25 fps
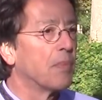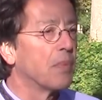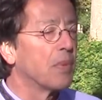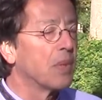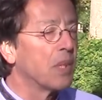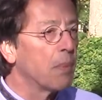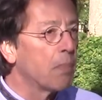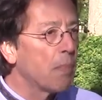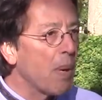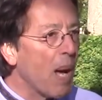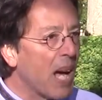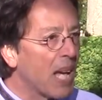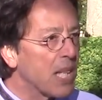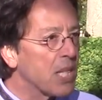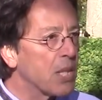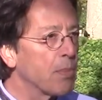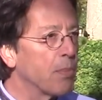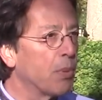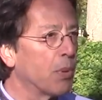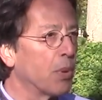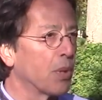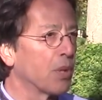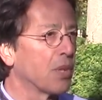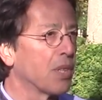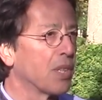the
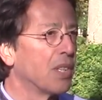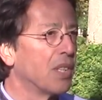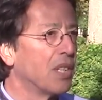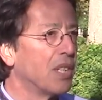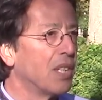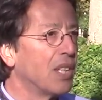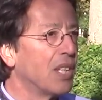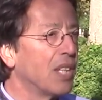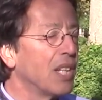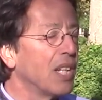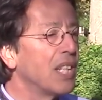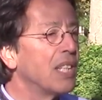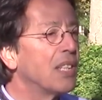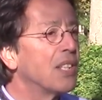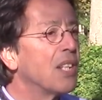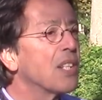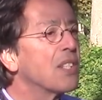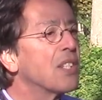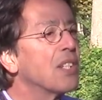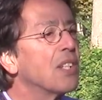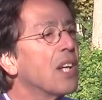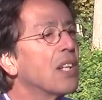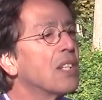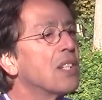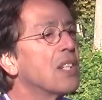passport. It
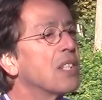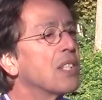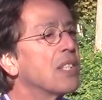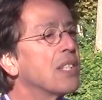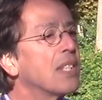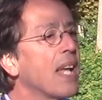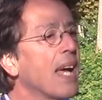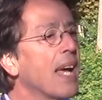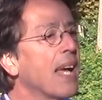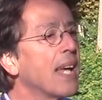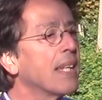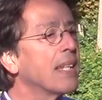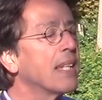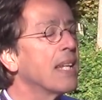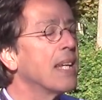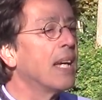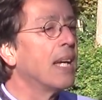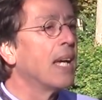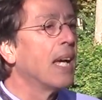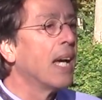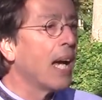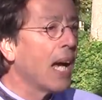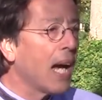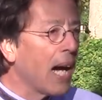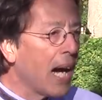doesn't understand
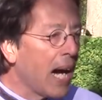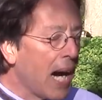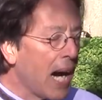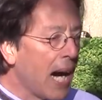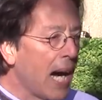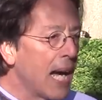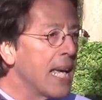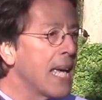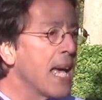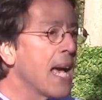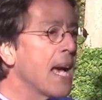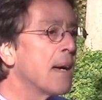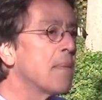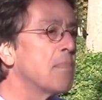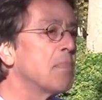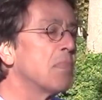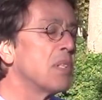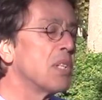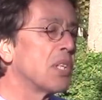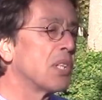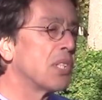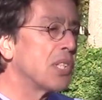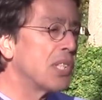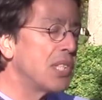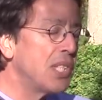I am
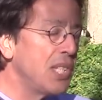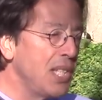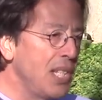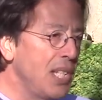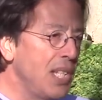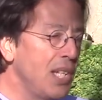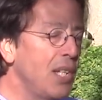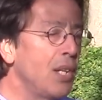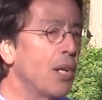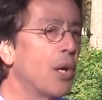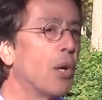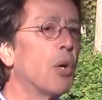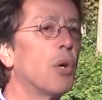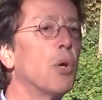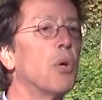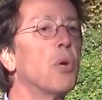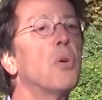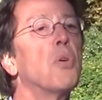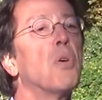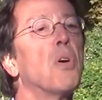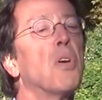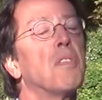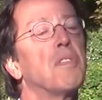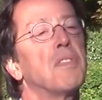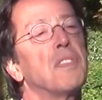the
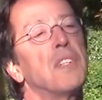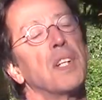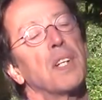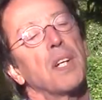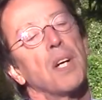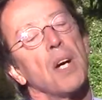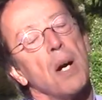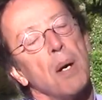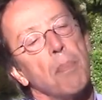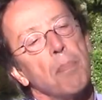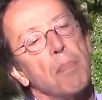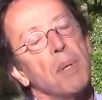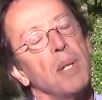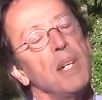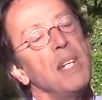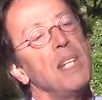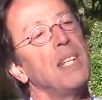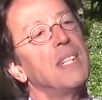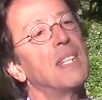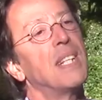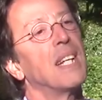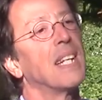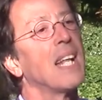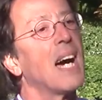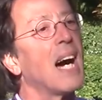CEO of the
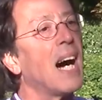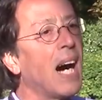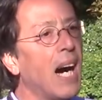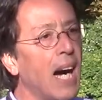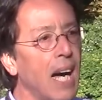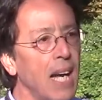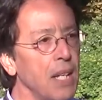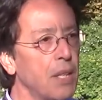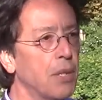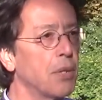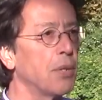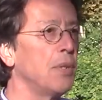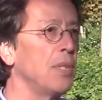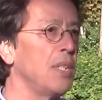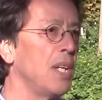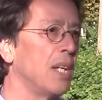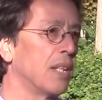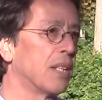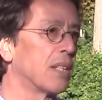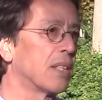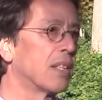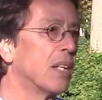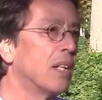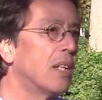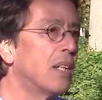company that I
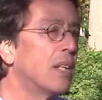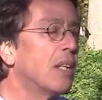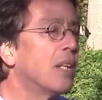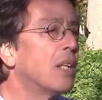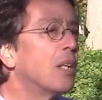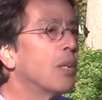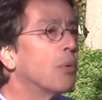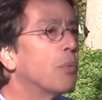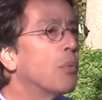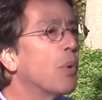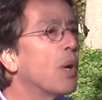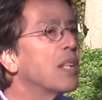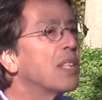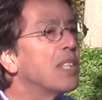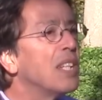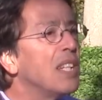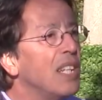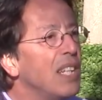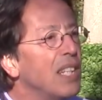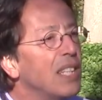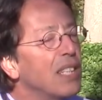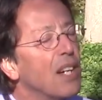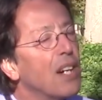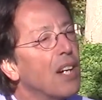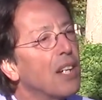created. What
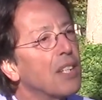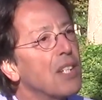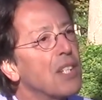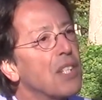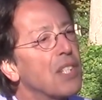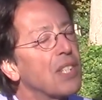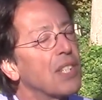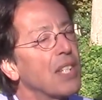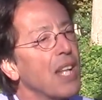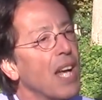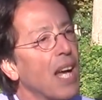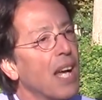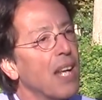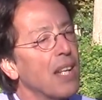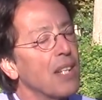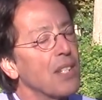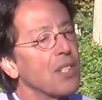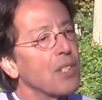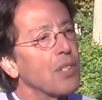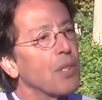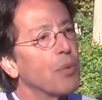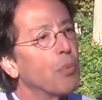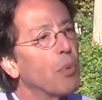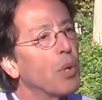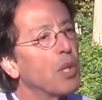it
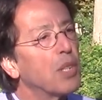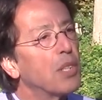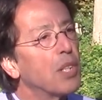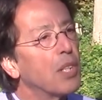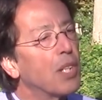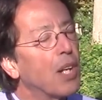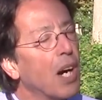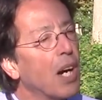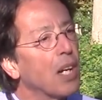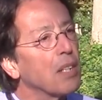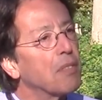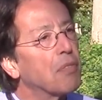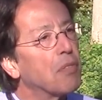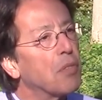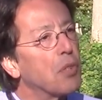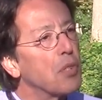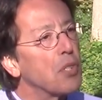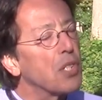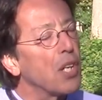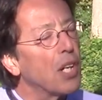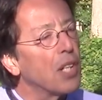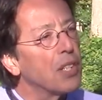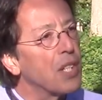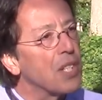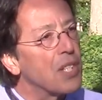understands, what the God
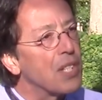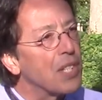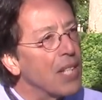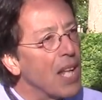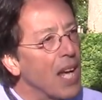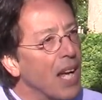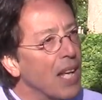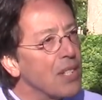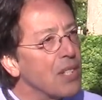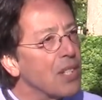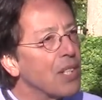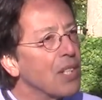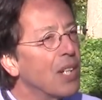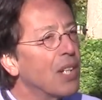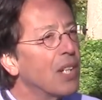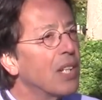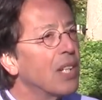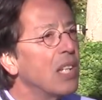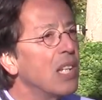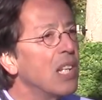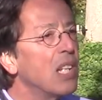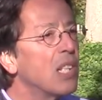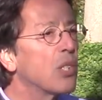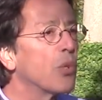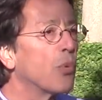force understands,
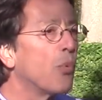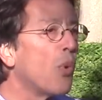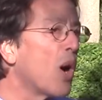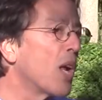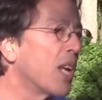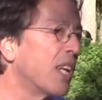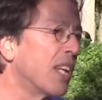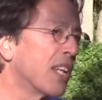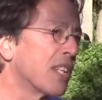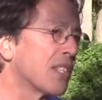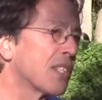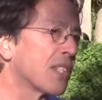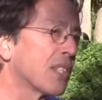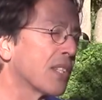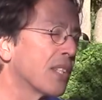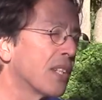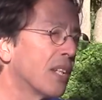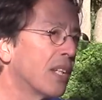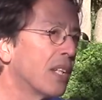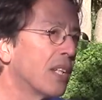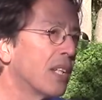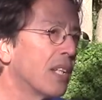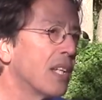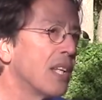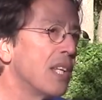is oneness.
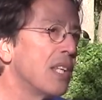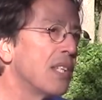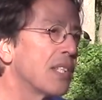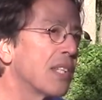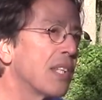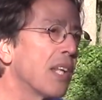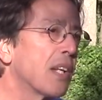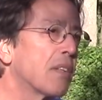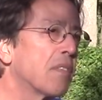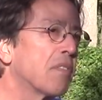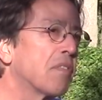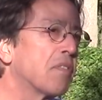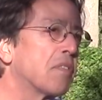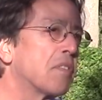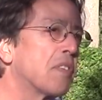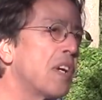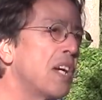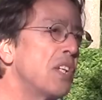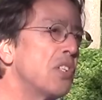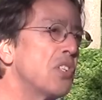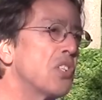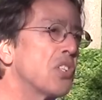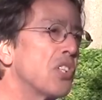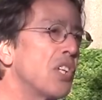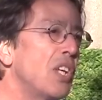Instead of
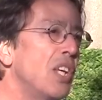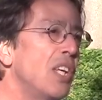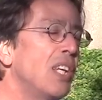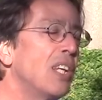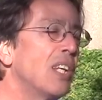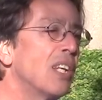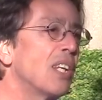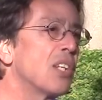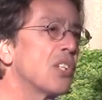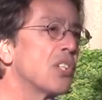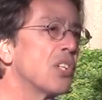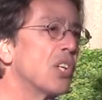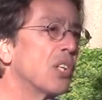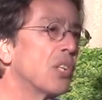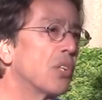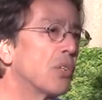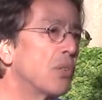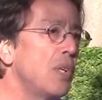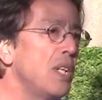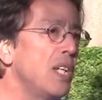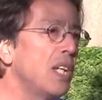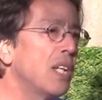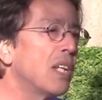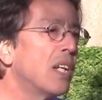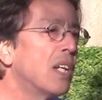French, English, and
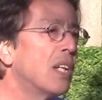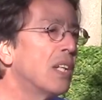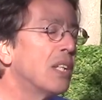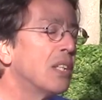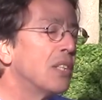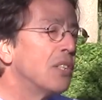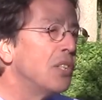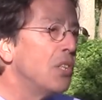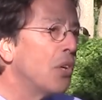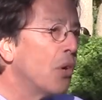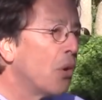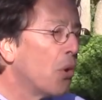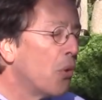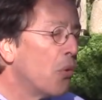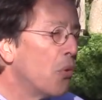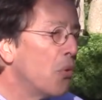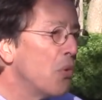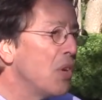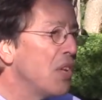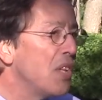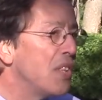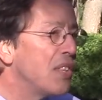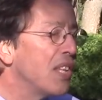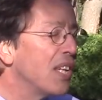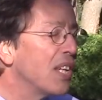Greek, the
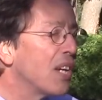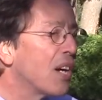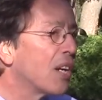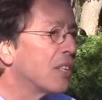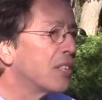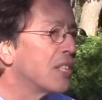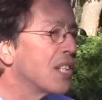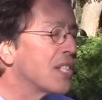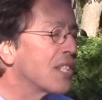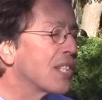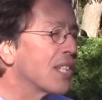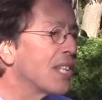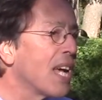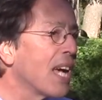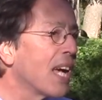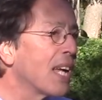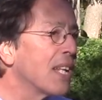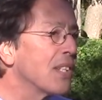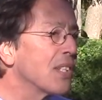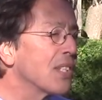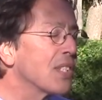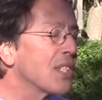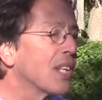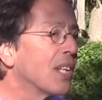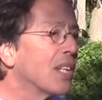only thing it
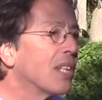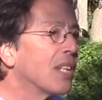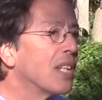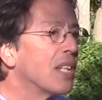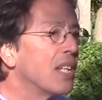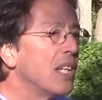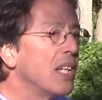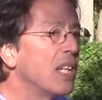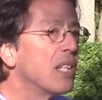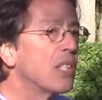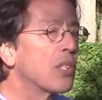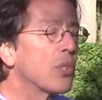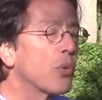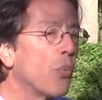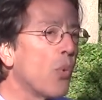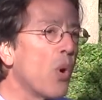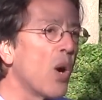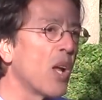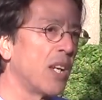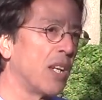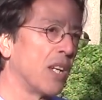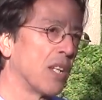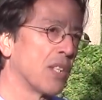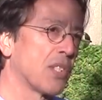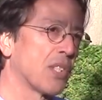understands is
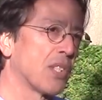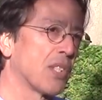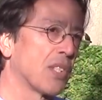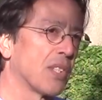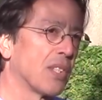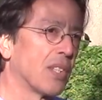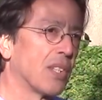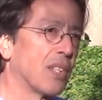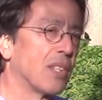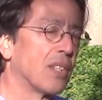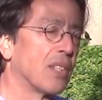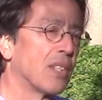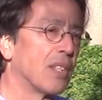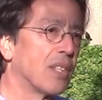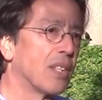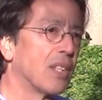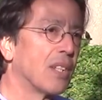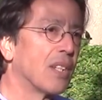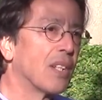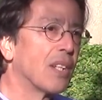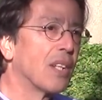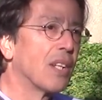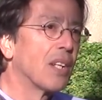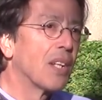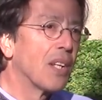oneness.
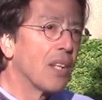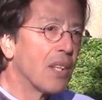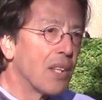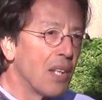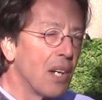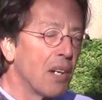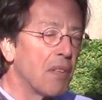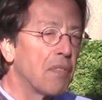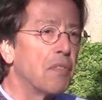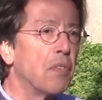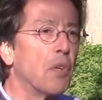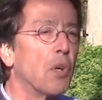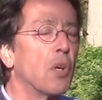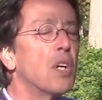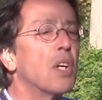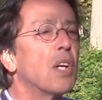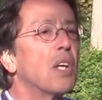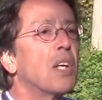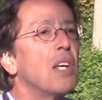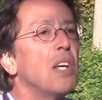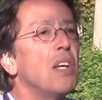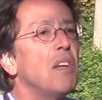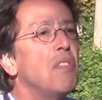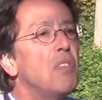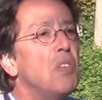Therefore,
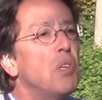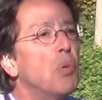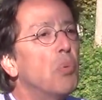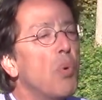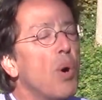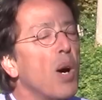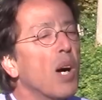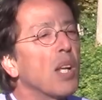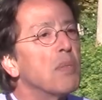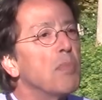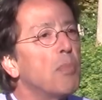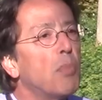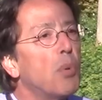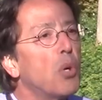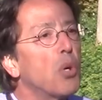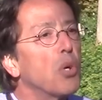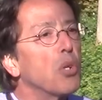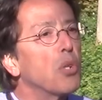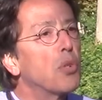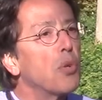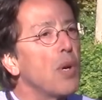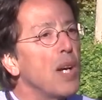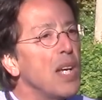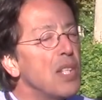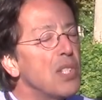if you want more
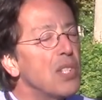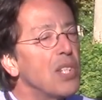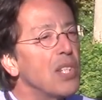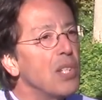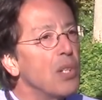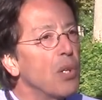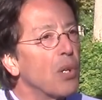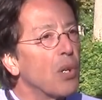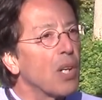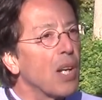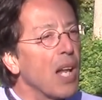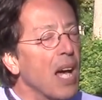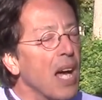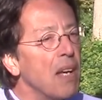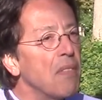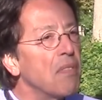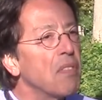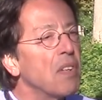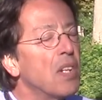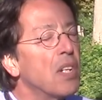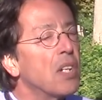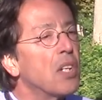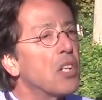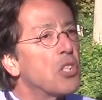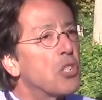grace in your life,
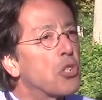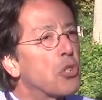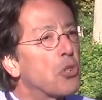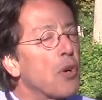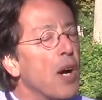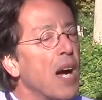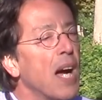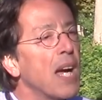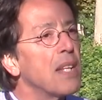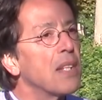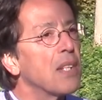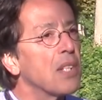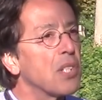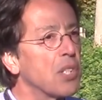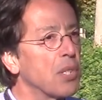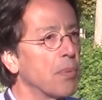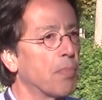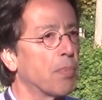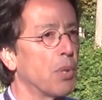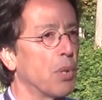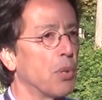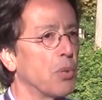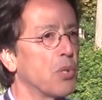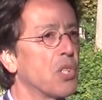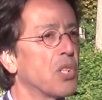try this
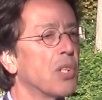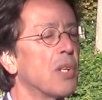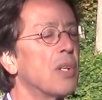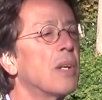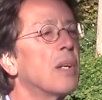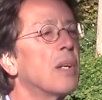approach.